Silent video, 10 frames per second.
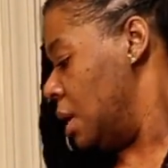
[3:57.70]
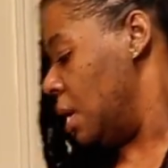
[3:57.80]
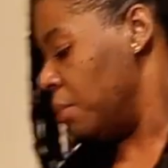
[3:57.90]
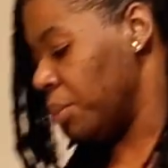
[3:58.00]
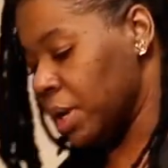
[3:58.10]

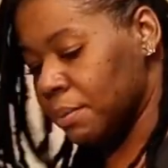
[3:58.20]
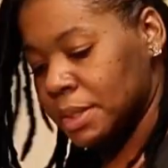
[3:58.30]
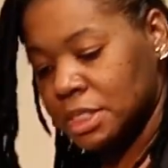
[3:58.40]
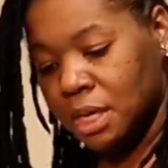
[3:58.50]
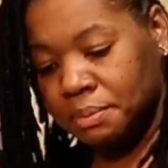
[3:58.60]
I'm bringing my
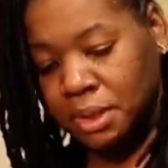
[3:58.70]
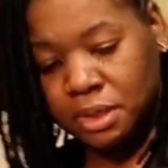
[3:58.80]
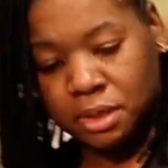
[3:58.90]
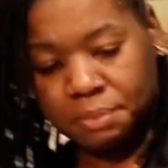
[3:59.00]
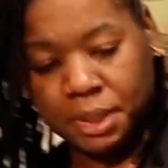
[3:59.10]
table a
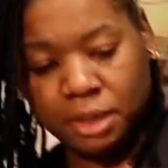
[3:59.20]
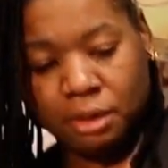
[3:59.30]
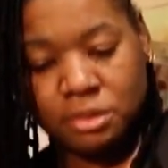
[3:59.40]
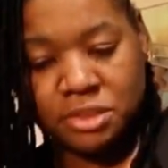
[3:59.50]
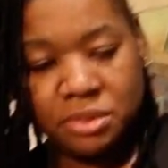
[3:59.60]
little bit
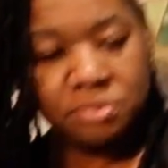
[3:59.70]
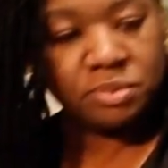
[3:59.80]
closer.